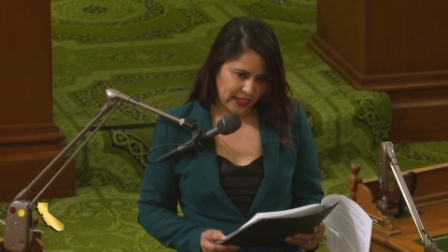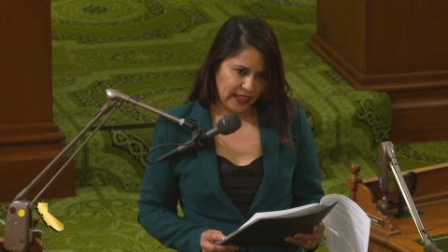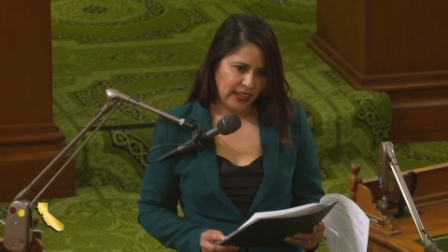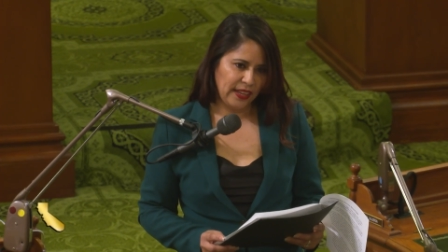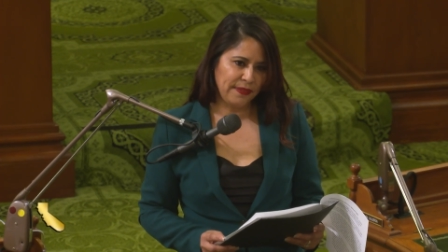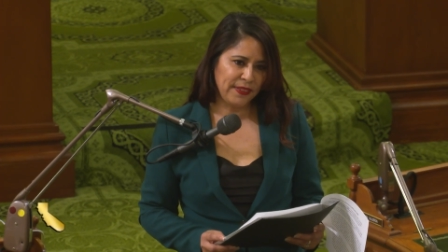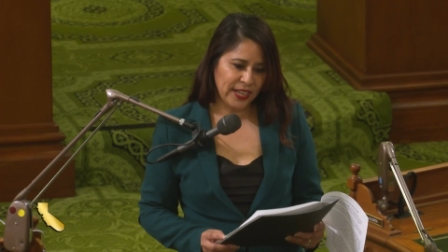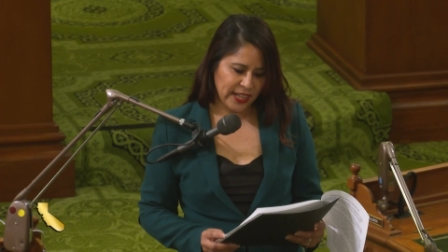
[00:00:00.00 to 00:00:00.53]

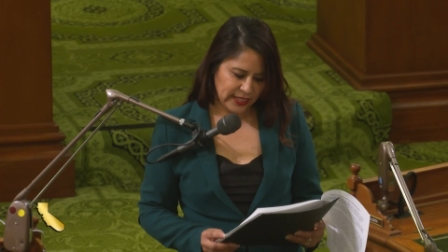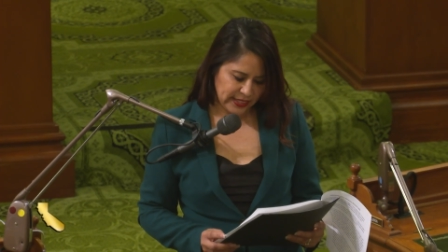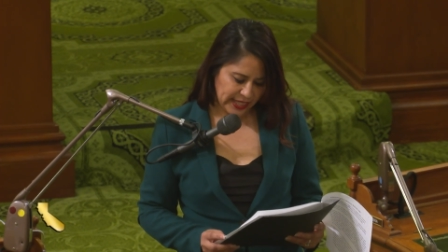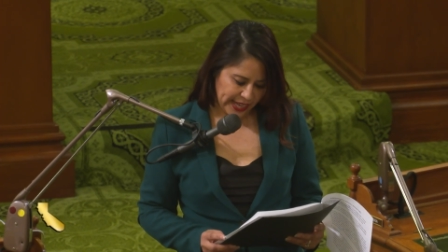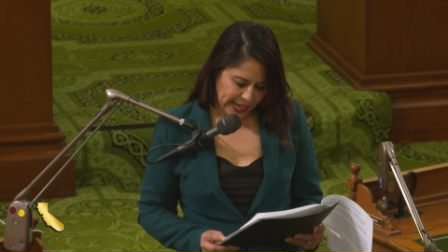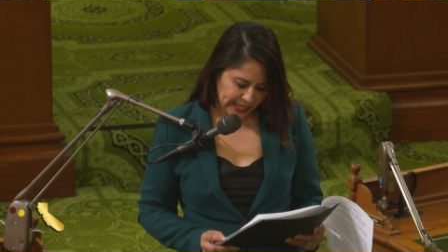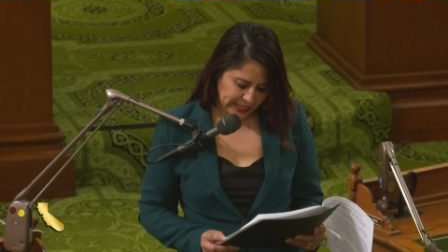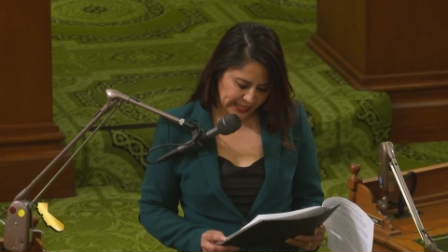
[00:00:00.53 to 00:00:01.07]
even
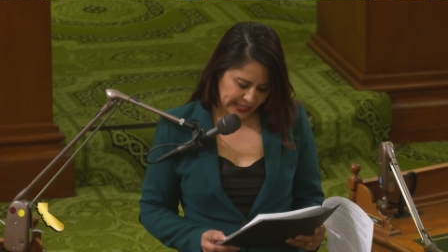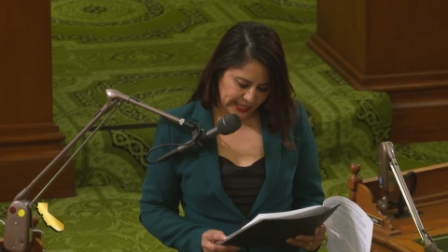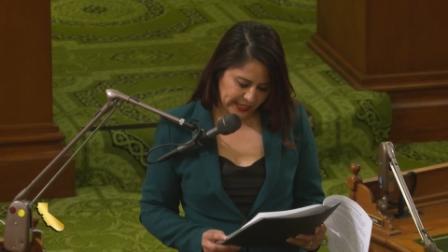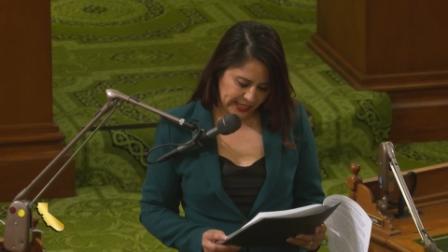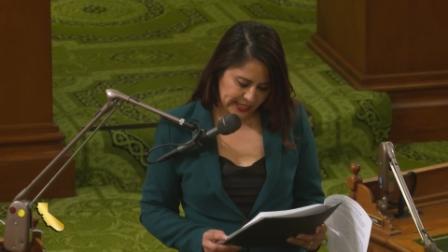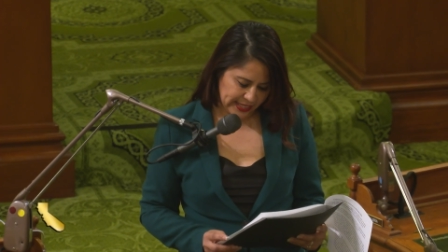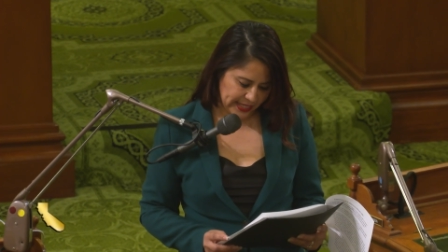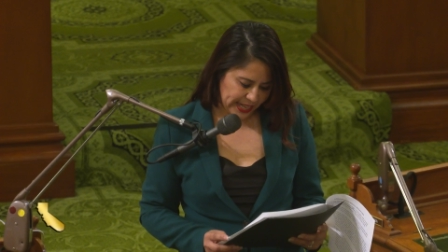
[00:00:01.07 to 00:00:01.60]
attending
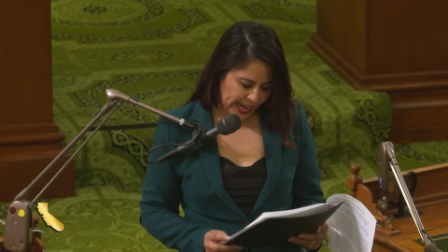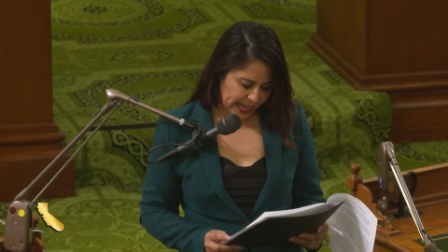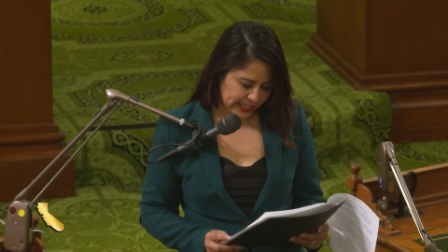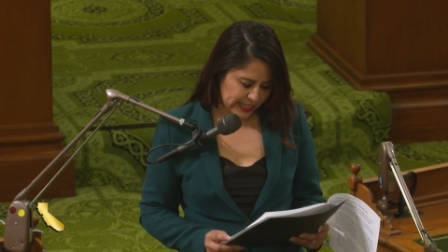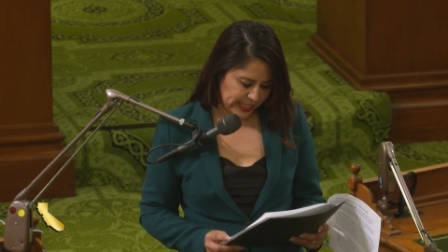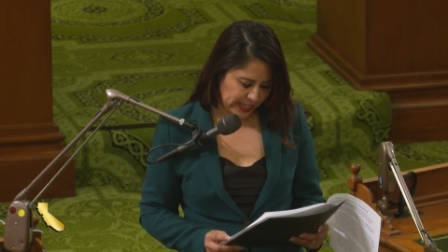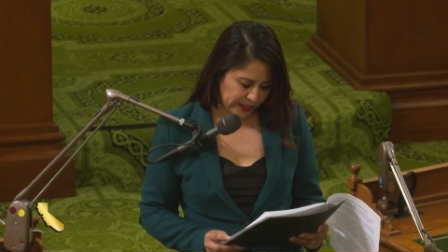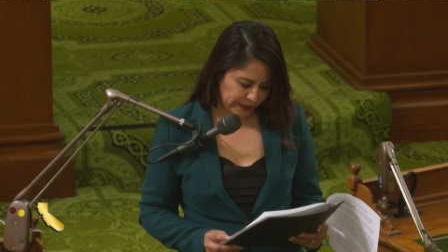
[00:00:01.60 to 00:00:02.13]
his
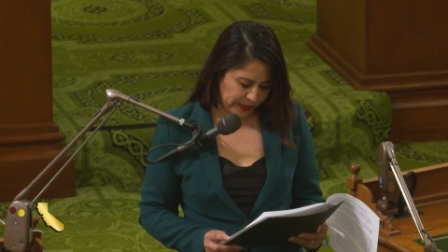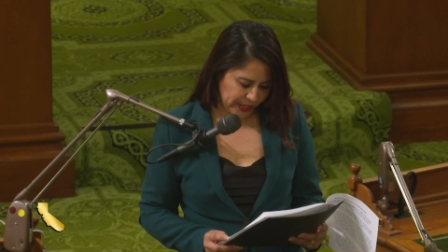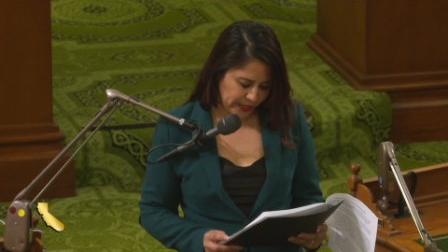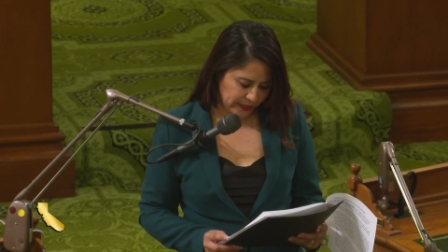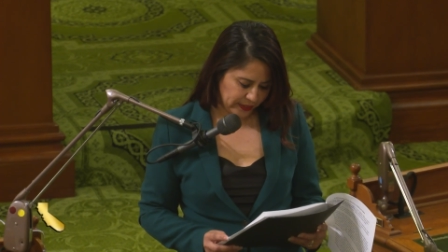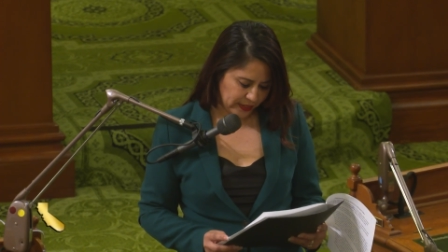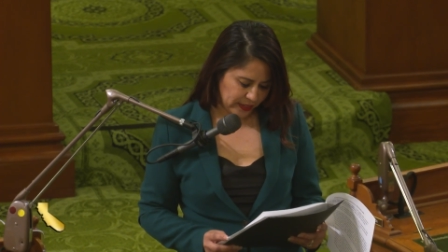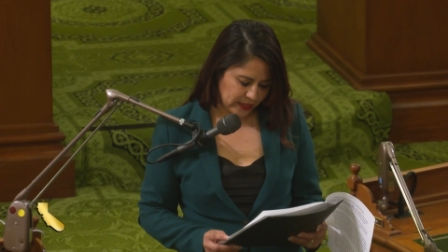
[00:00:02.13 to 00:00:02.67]
last hearing